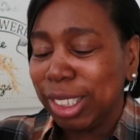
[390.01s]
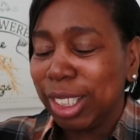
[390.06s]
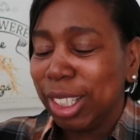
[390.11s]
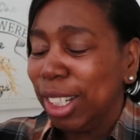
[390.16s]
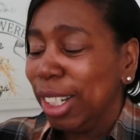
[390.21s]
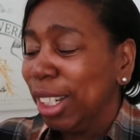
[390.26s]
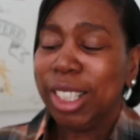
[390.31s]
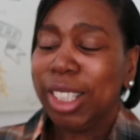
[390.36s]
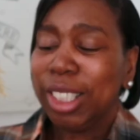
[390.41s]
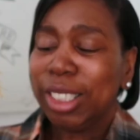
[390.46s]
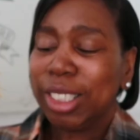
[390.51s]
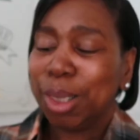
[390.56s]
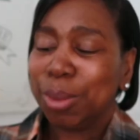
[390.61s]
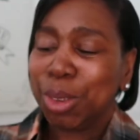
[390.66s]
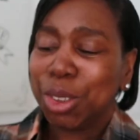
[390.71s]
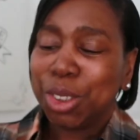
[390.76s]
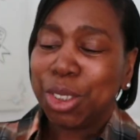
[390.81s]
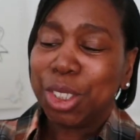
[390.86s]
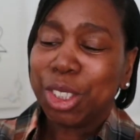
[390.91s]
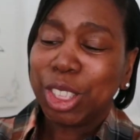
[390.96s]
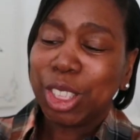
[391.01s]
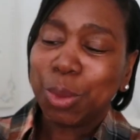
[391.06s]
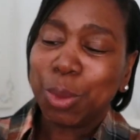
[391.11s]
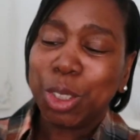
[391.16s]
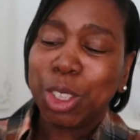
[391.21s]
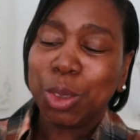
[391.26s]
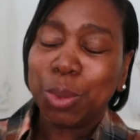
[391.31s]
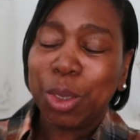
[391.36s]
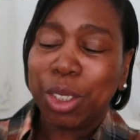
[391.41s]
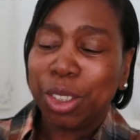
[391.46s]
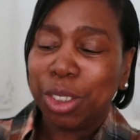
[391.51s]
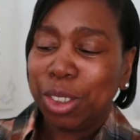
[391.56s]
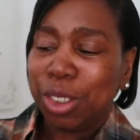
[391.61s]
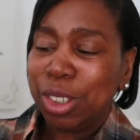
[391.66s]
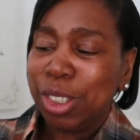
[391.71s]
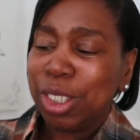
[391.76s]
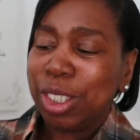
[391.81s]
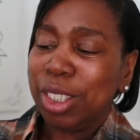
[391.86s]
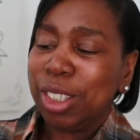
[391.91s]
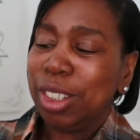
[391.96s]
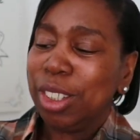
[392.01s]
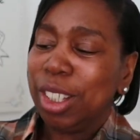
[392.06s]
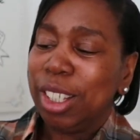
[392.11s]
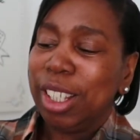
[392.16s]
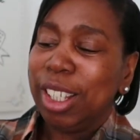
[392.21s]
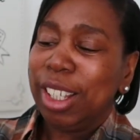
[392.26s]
So I'm just gonna switch one on